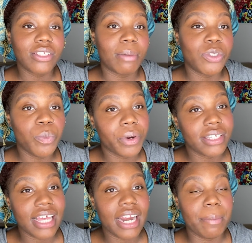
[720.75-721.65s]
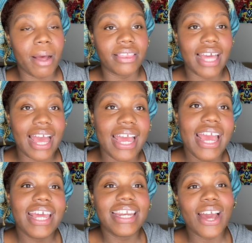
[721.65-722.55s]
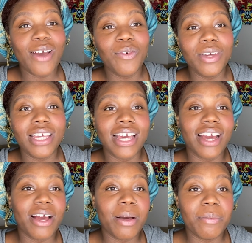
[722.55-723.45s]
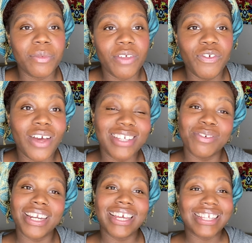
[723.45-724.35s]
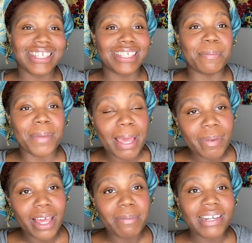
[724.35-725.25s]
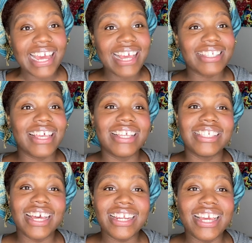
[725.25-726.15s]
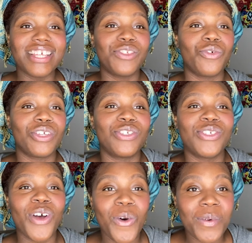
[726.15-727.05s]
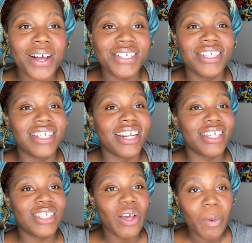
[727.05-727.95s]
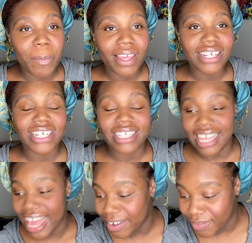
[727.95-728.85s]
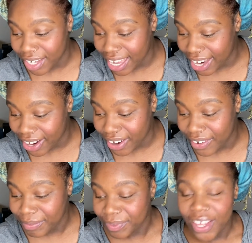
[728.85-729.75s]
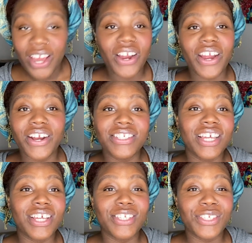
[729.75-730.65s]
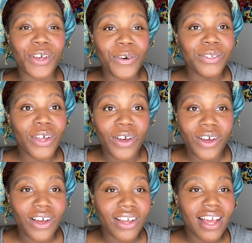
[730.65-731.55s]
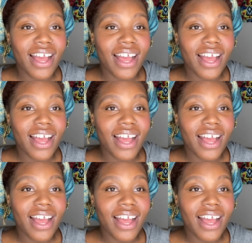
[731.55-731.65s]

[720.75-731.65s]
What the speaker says: So I'm super excited about that. Now, if you guys want to get into some baby updates, Sunny is doing so well. She's getting so big. She has a head full of hair. Her hair is getting so long.